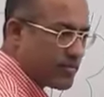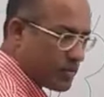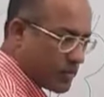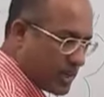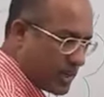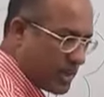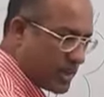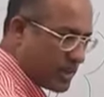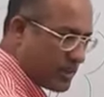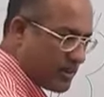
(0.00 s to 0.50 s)
You
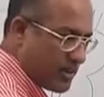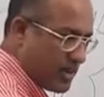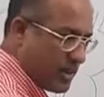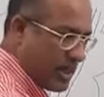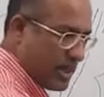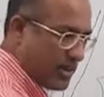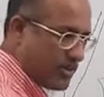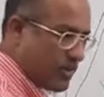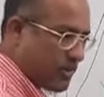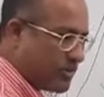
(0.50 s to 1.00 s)
get it?
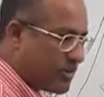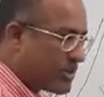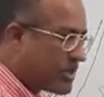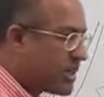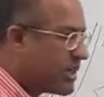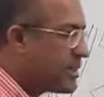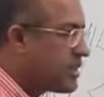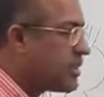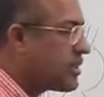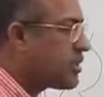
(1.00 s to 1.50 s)
If I'm
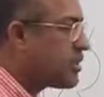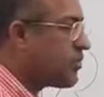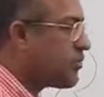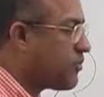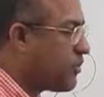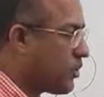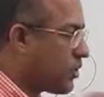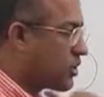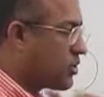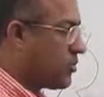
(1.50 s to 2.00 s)
standing in the
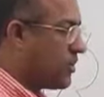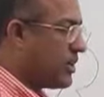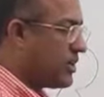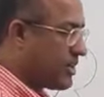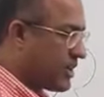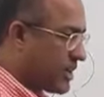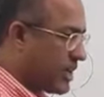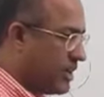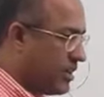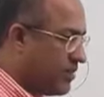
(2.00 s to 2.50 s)
fourth
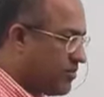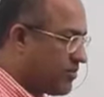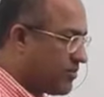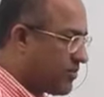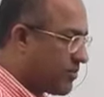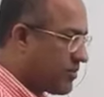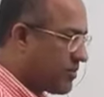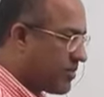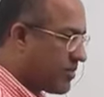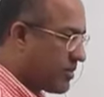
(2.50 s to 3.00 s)
ventricle,
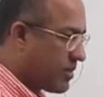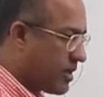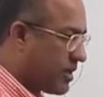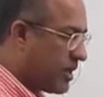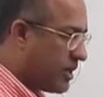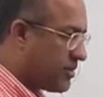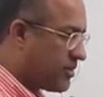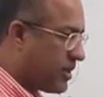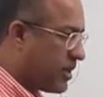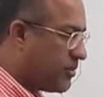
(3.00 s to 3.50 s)

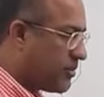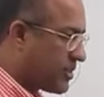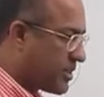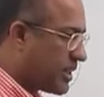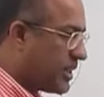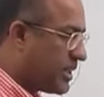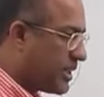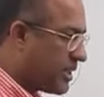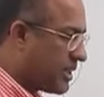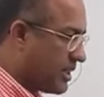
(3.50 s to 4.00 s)
listen, I'm
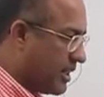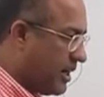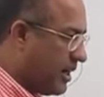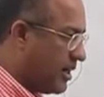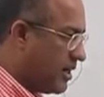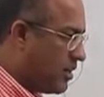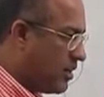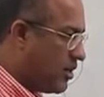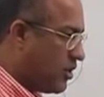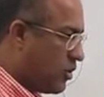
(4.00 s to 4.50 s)
standing in
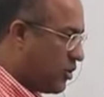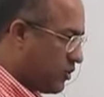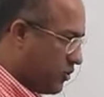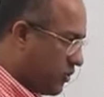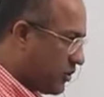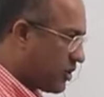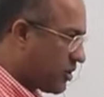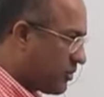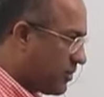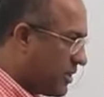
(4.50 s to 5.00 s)
the
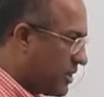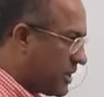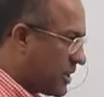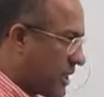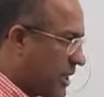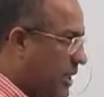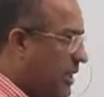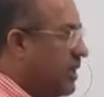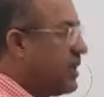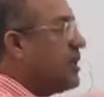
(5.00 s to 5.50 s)
fourth
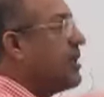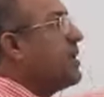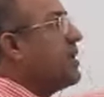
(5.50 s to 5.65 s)
ventricle.